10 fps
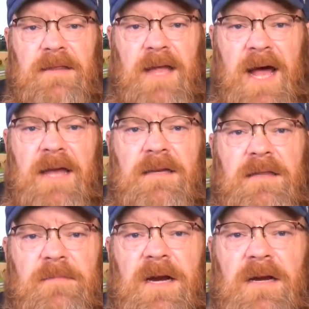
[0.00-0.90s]
lying
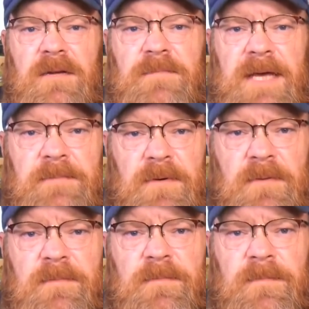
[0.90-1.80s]
to the American
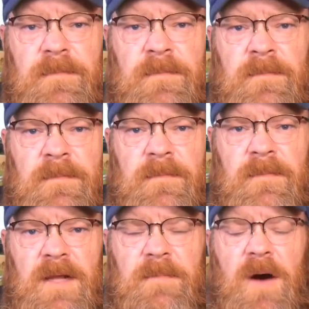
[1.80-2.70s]
people
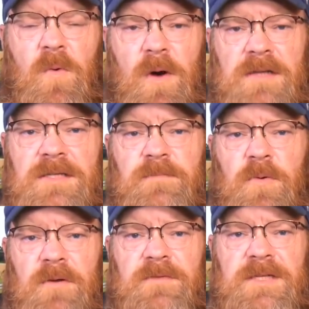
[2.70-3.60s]
about what
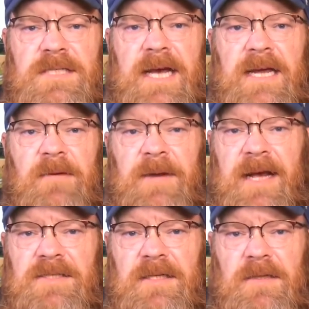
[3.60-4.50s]
support for the Second
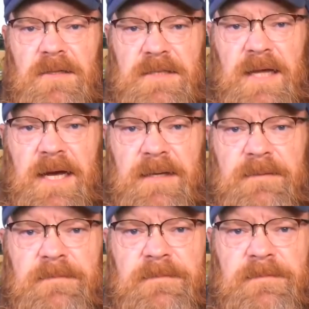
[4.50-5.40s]
Amendment actually looks
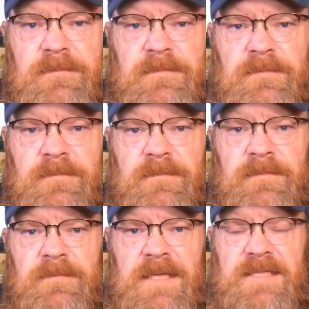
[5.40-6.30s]
like.
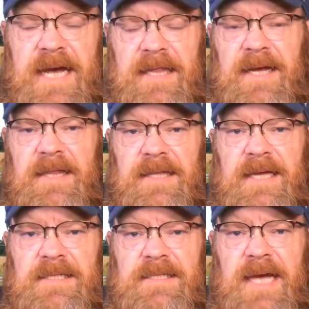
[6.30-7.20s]
And sadly, I think
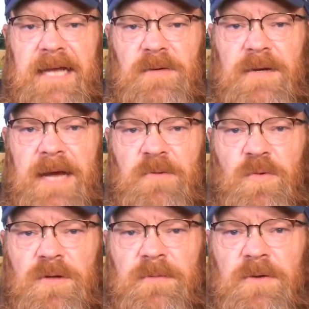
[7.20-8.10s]
that's exactly what
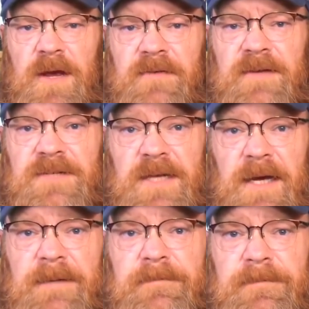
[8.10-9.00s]
Admiral William McRaven has
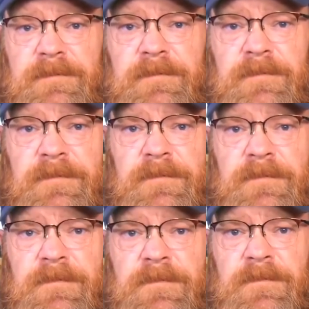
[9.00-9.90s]
done.
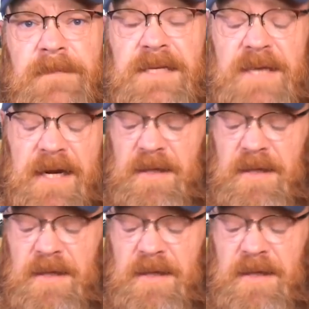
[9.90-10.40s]
He's not